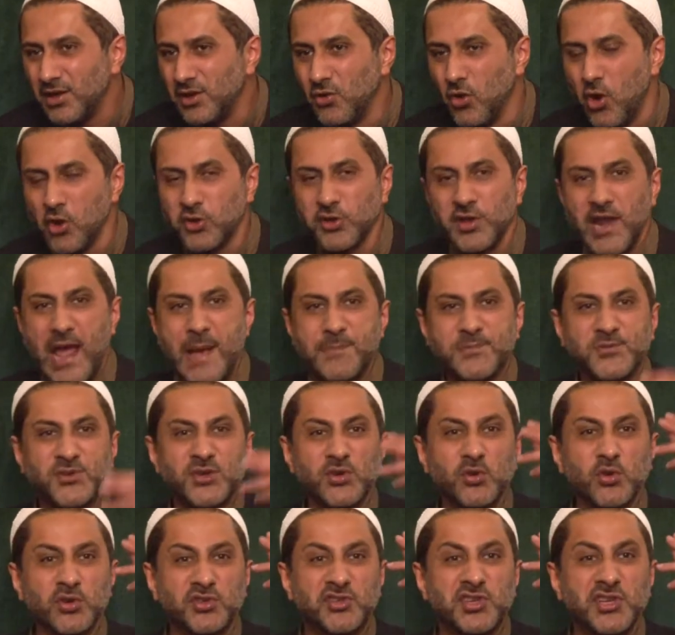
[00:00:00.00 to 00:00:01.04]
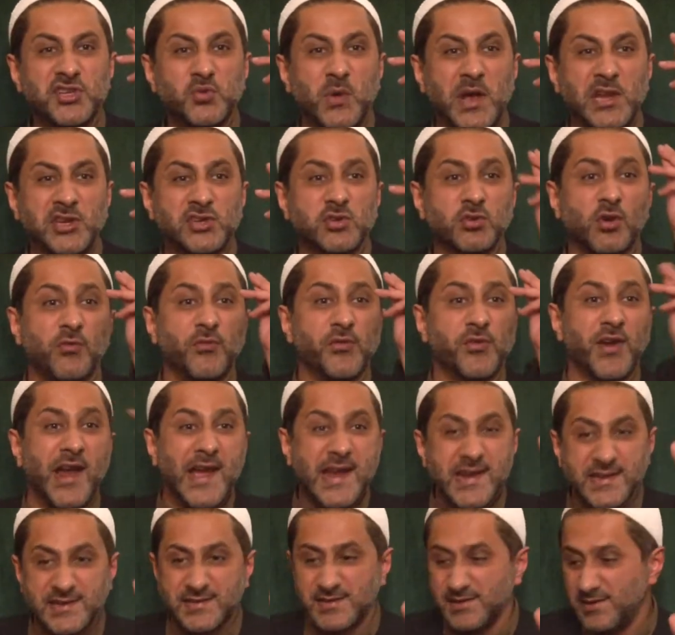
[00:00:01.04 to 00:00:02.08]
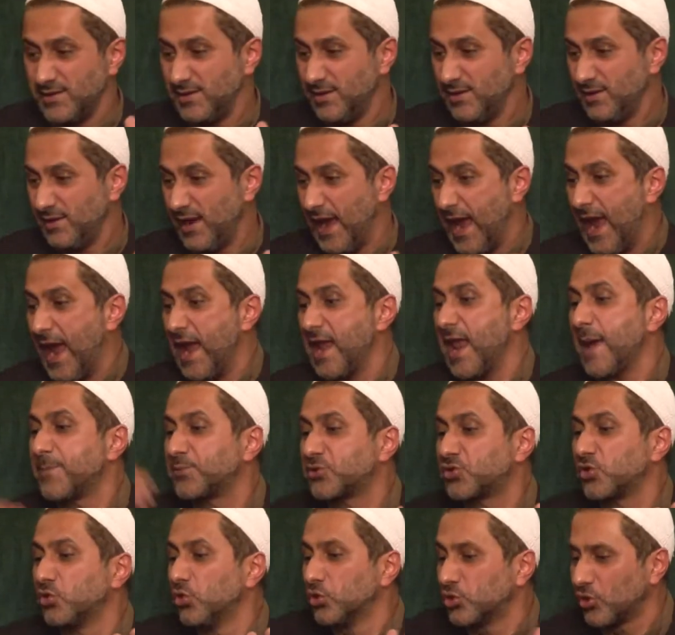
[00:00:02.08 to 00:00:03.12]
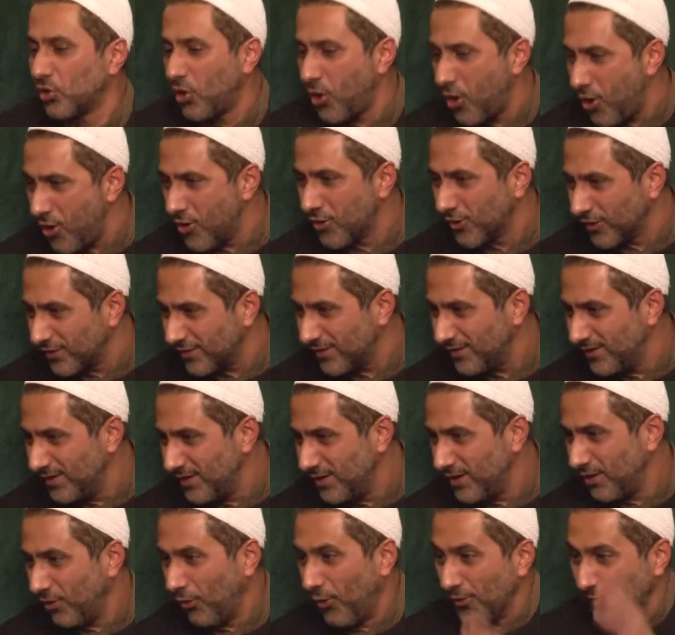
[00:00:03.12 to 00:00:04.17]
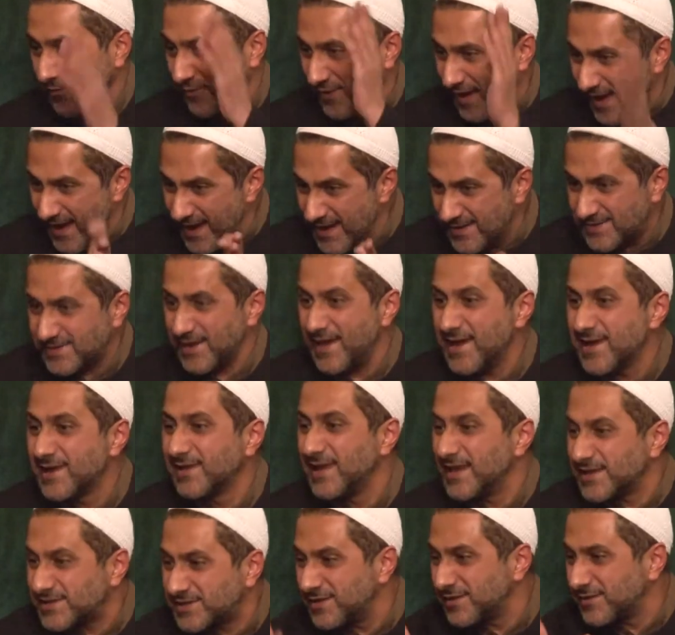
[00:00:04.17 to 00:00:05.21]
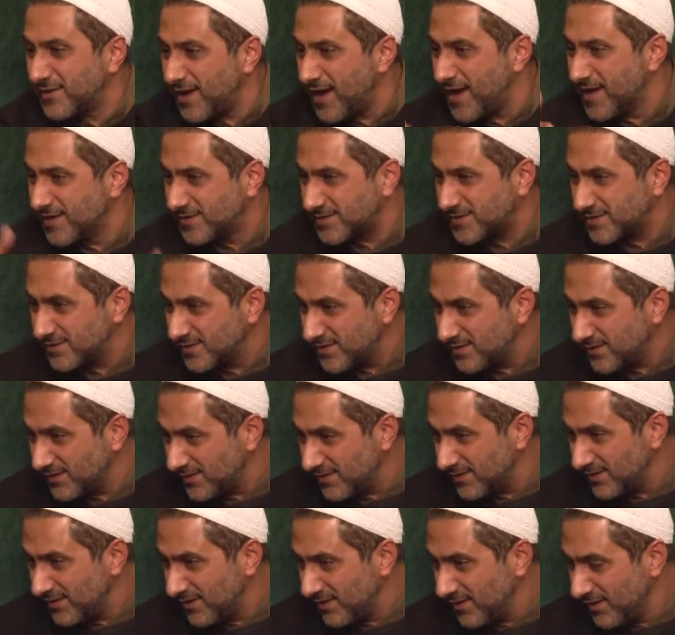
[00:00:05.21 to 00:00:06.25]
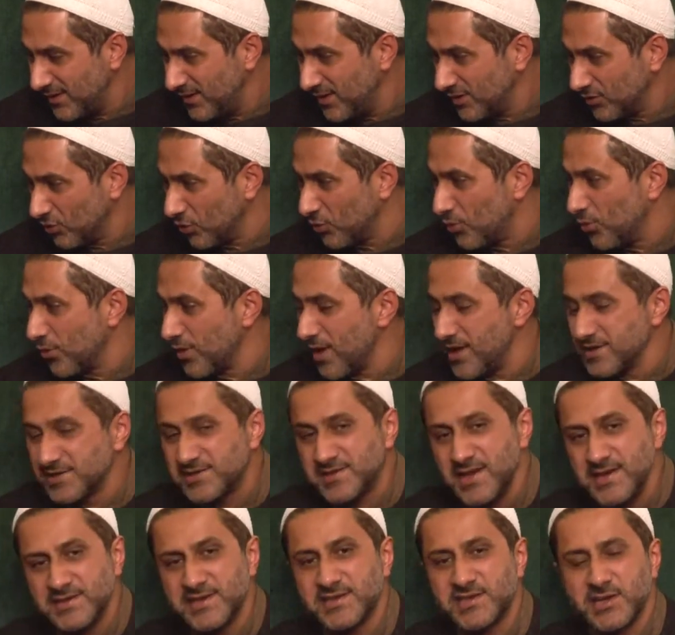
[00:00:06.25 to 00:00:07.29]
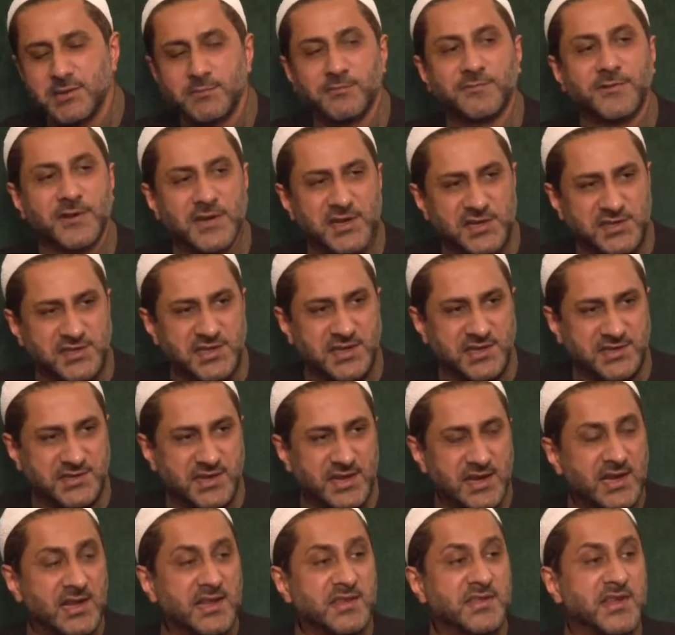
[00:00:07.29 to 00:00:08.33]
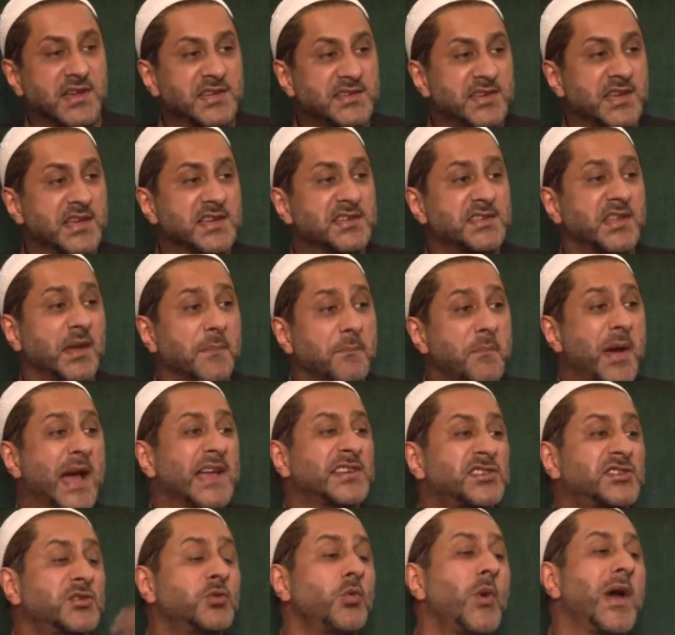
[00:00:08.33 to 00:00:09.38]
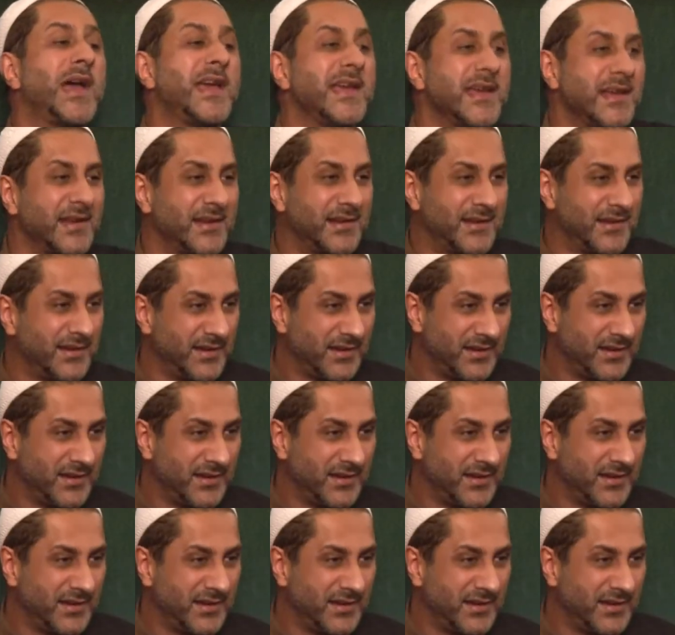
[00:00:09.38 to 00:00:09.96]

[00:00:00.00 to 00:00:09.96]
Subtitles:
Not an absolute situation of right and absolute wrong, or right and lesser right. The Quran says in some verses, this is the best way.